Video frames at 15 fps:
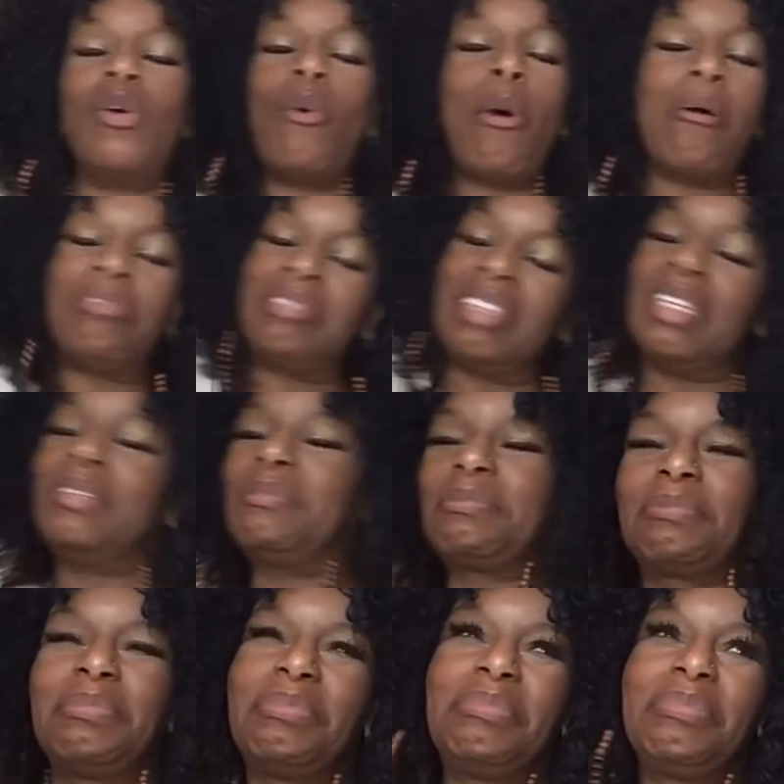often.
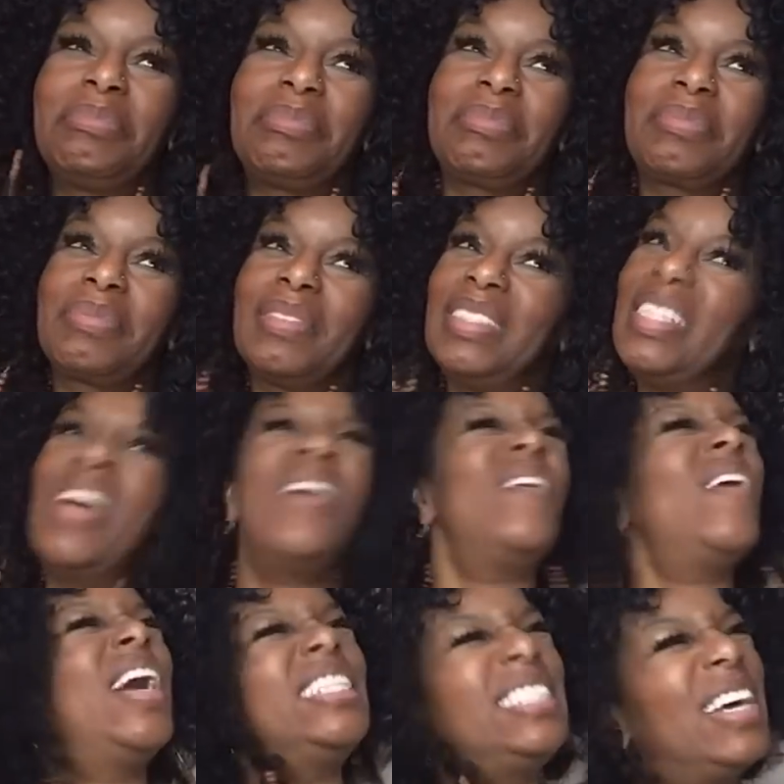
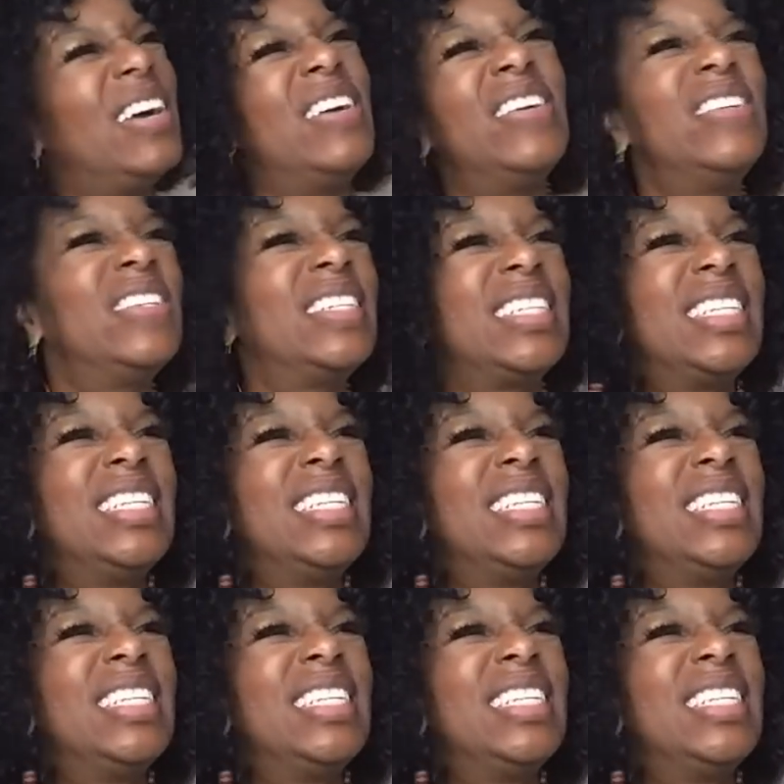No, I don't.